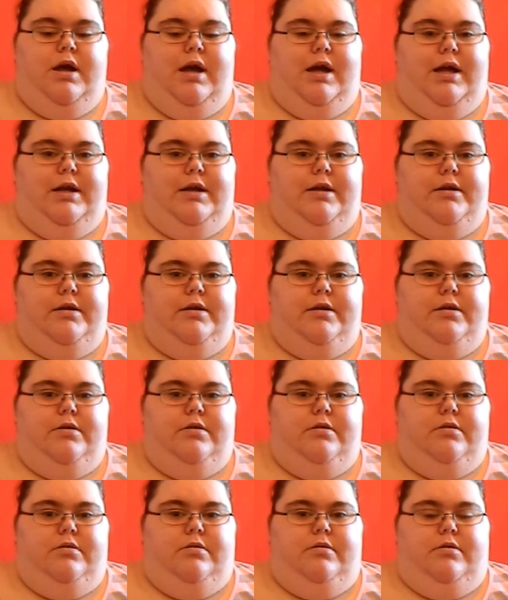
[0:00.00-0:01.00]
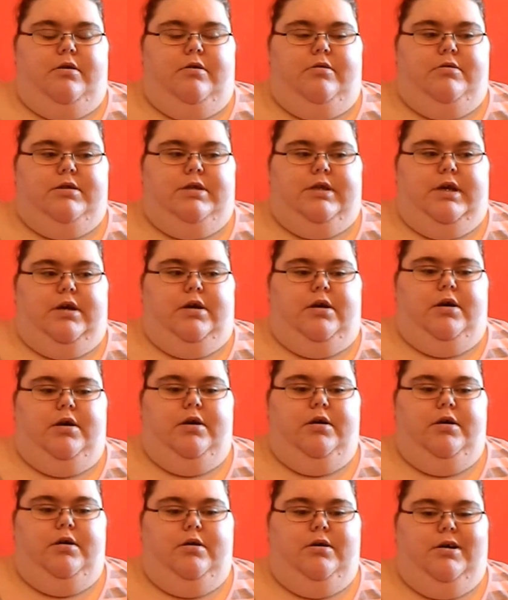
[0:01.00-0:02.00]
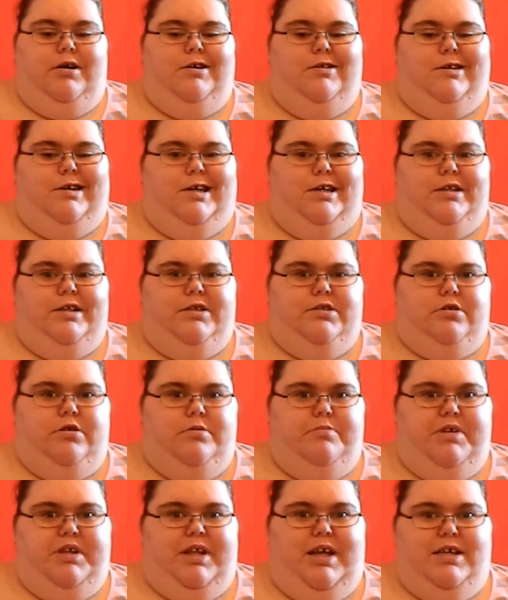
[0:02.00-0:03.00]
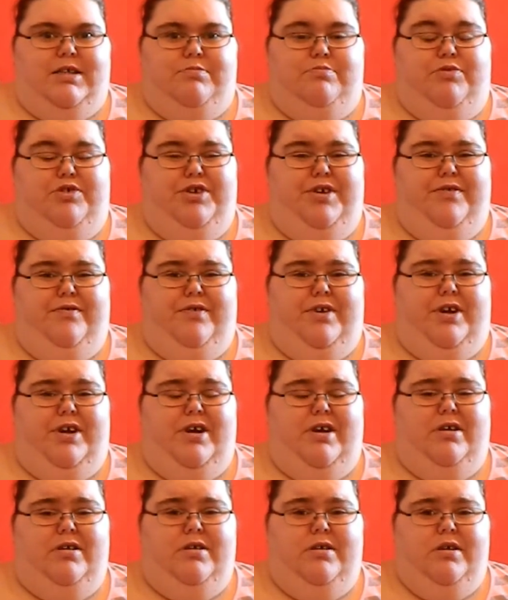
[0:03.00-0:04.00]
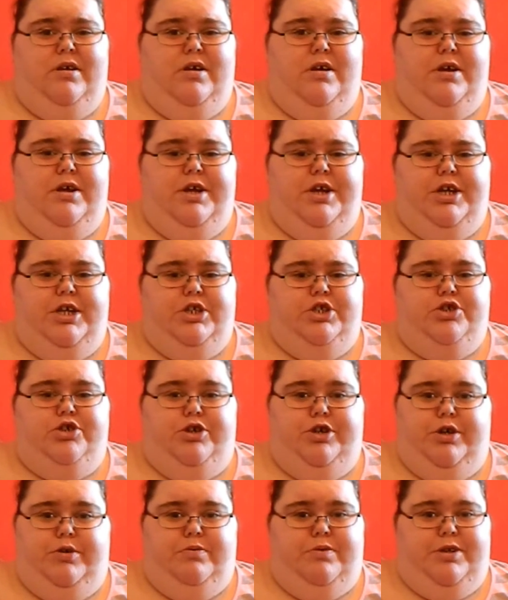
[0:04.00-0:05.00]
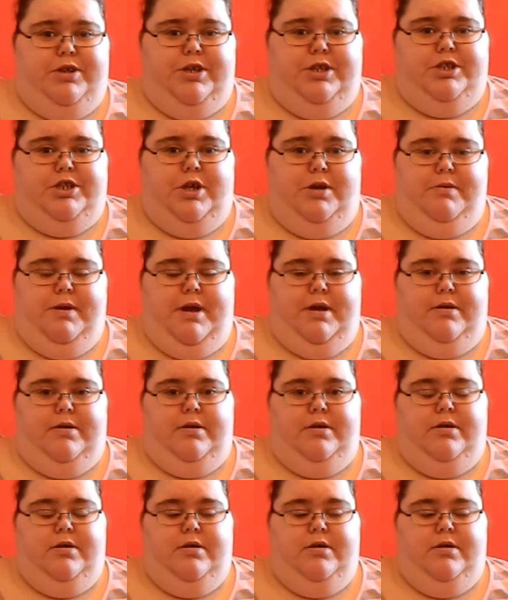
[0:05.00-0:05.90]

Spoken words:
And I was like, alright, that's going to be less money for you. Are you sure you want to do it?